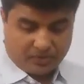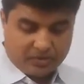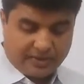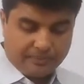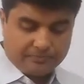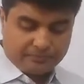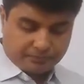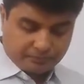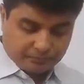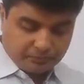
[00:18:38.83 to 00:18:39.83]
Okay,
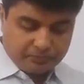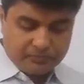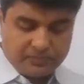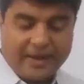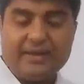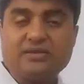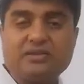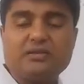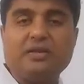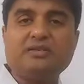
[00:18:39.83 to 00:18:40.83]
that
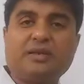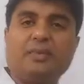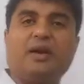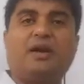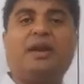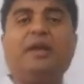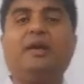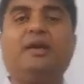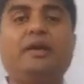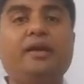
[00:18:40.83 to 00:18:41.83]
is, similarly,